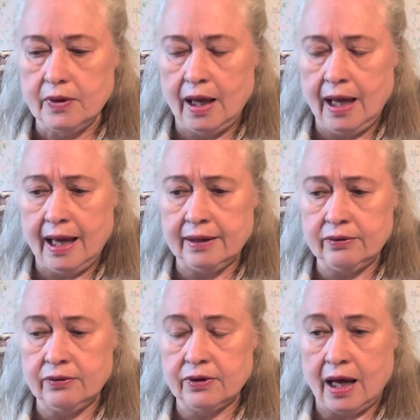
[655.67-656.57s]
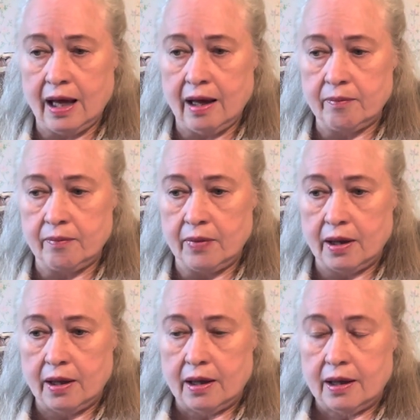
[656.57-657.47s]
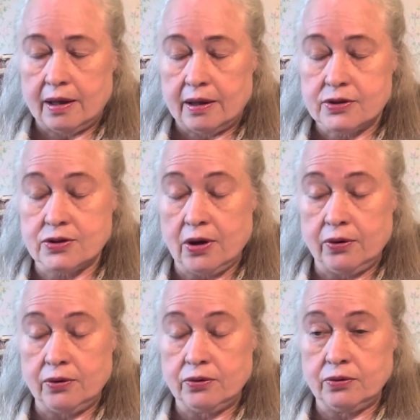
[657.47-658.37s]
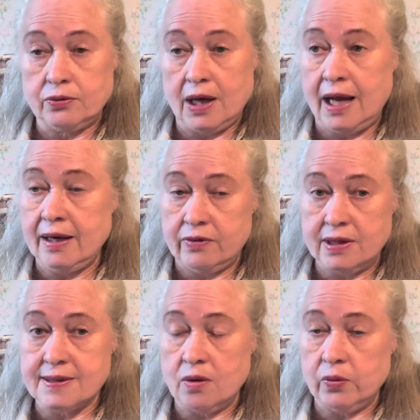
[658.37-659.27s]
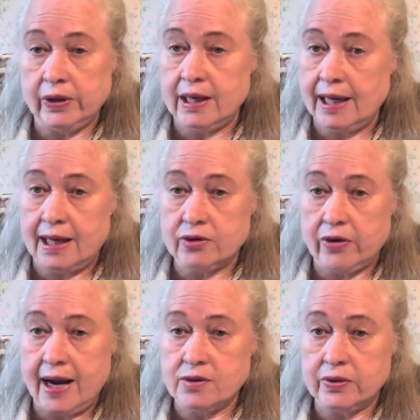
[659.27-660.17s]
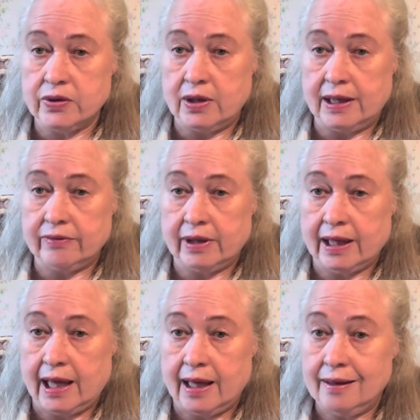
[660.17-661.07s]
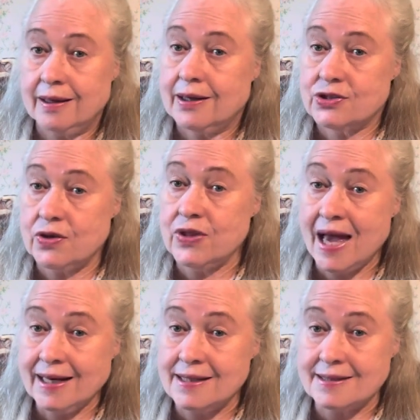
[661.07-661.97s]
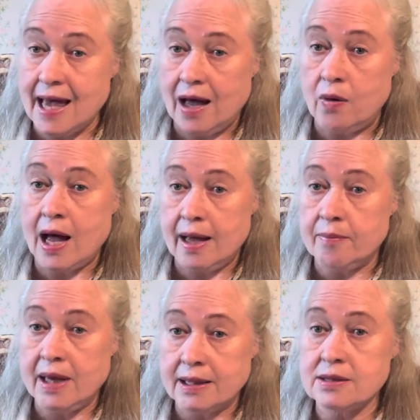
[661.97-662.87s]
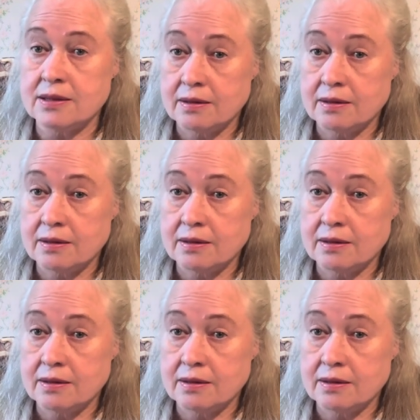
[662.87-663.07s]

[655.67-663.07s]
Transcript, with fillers: and um, so and things are working out great with her living here. So that is how I met